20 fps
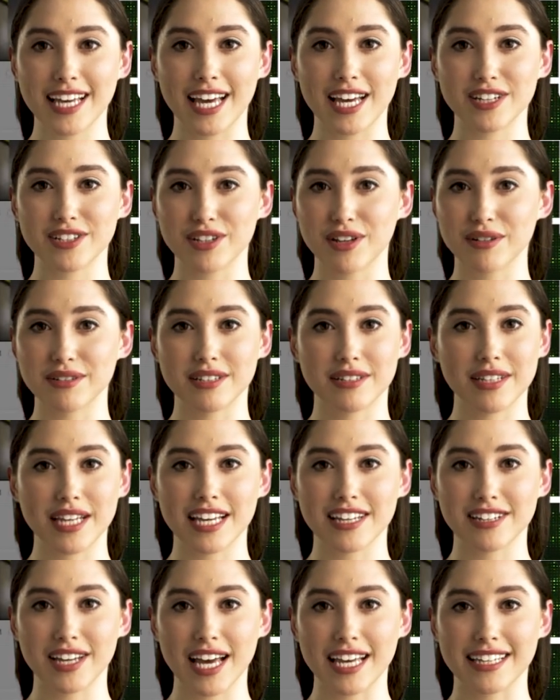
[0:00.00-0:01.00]
It shows the
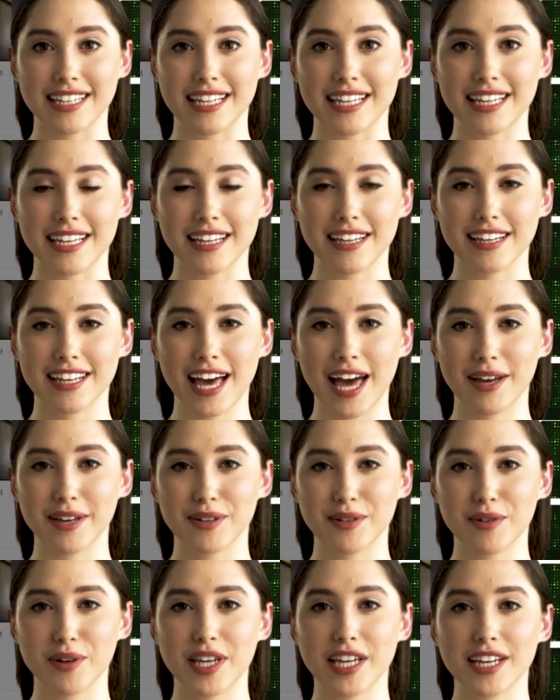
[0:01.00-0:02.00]
page ID,
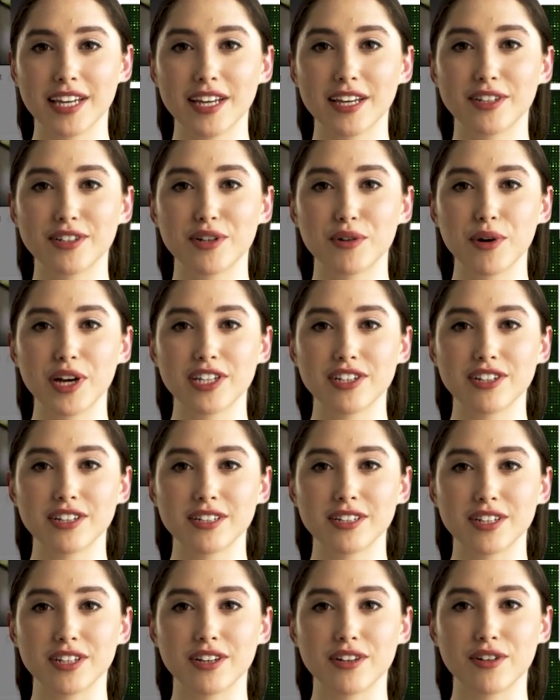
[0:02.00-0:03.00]
category,
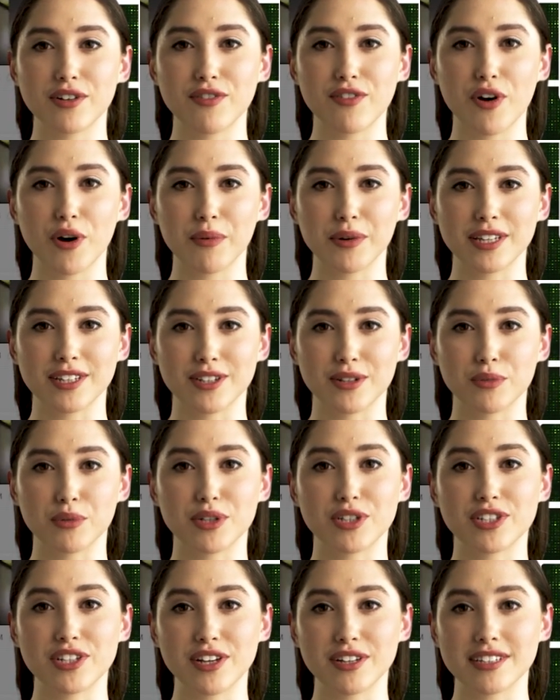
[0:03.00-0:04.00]
duration, performance,
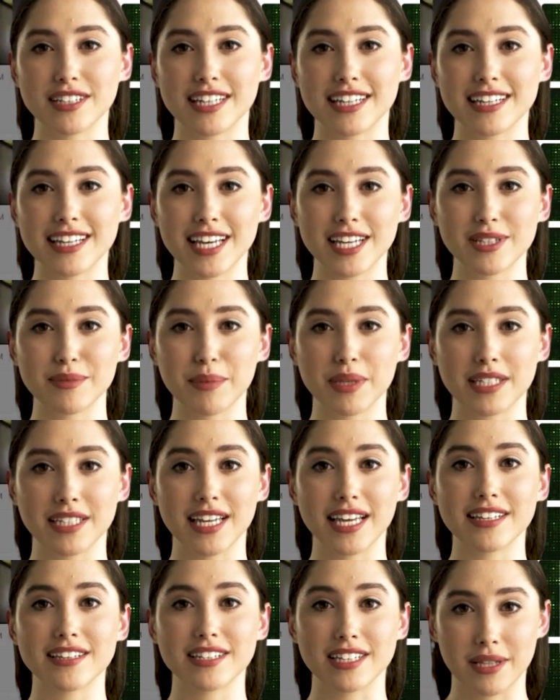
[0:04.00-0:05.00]
which shows the engagement
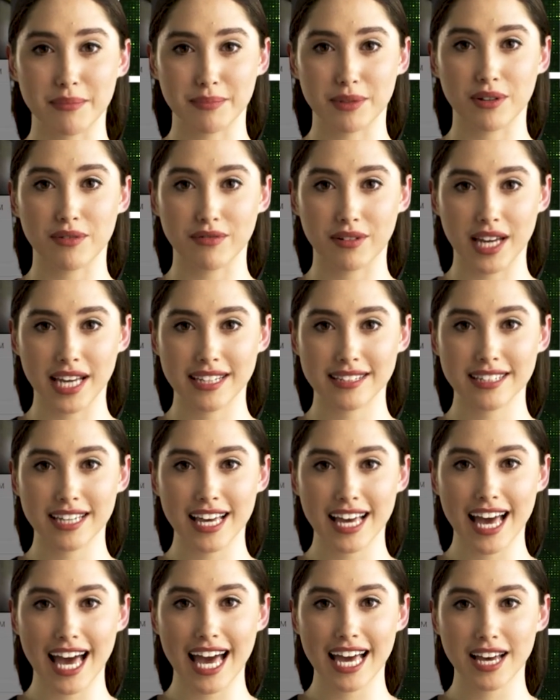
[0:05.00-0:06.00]
like the number of likes
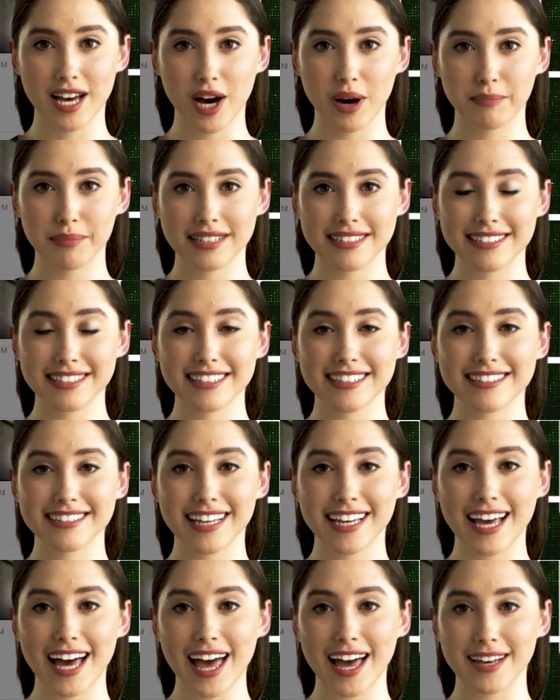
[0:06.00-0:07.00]
and comments of the
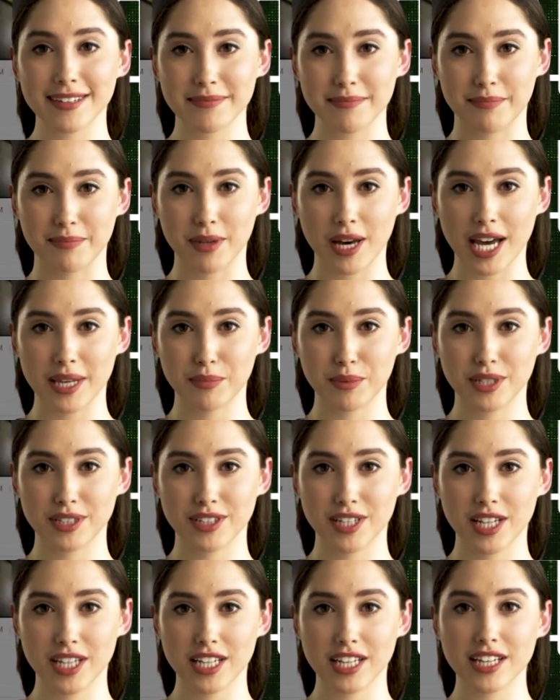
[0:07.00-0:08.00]
said ad,
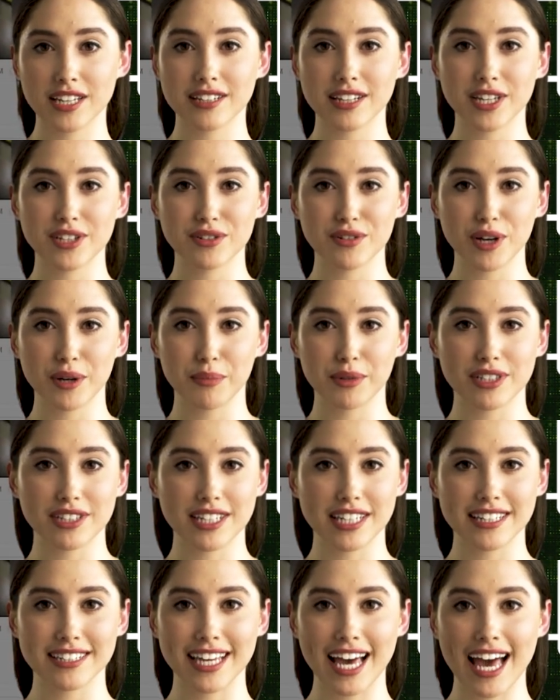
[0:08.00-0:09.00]
language, country which
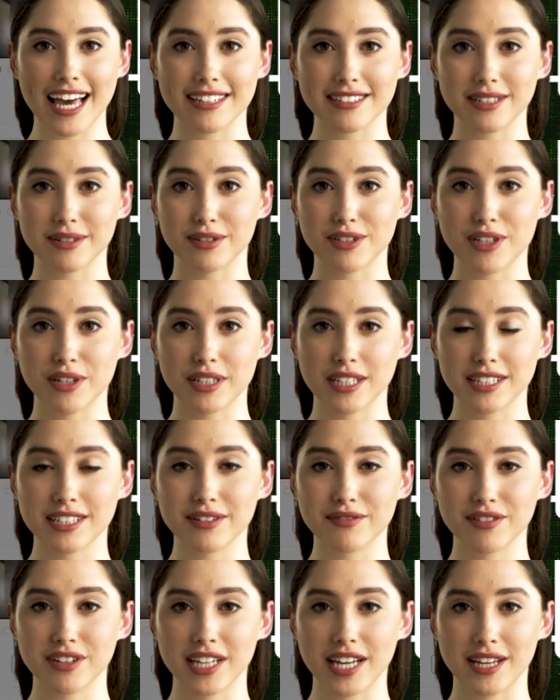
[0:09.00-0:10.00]
these ads have shown in
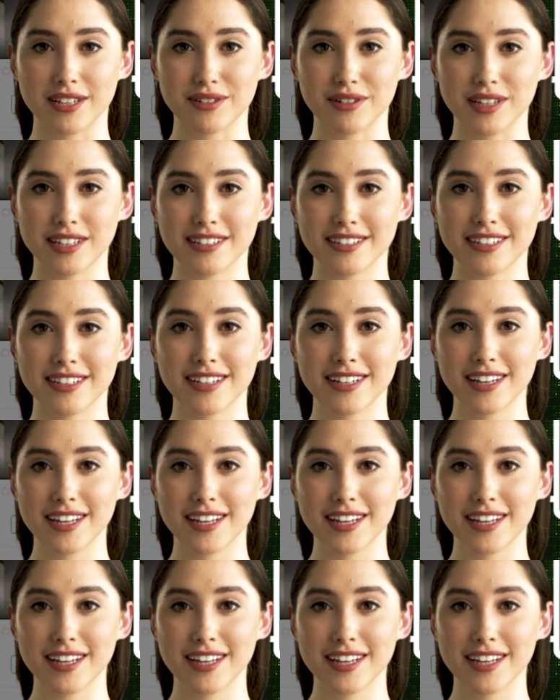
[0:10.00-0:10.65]
different countries,